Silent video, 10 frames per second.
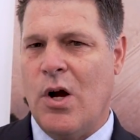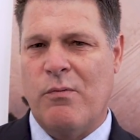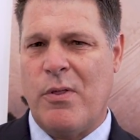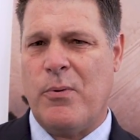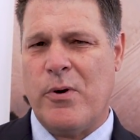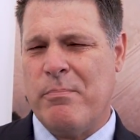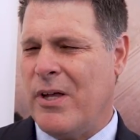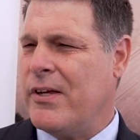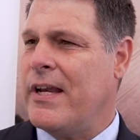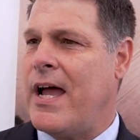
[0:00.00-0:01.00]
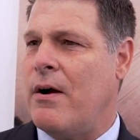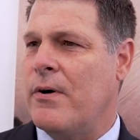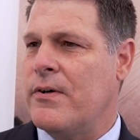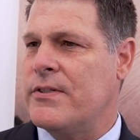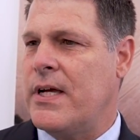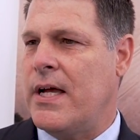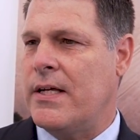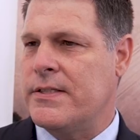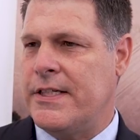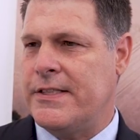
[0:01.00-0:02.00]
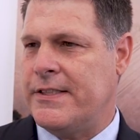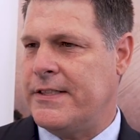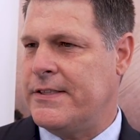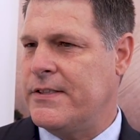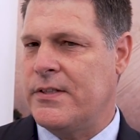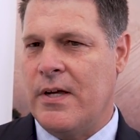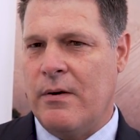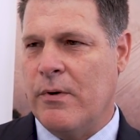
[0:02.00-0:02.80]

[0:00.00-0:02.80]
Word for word: over three million hours on T sixes.